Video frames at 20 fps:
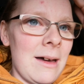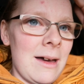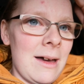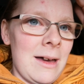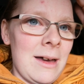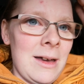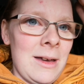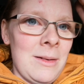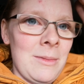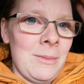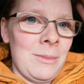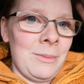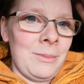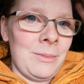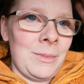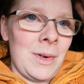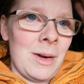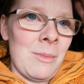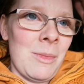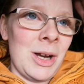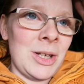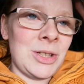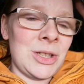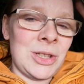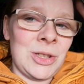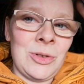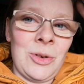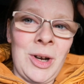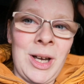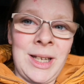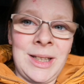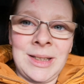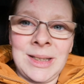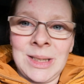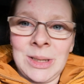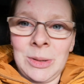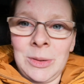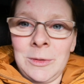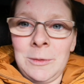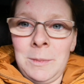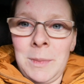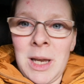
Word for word: Um, I might just try and sort of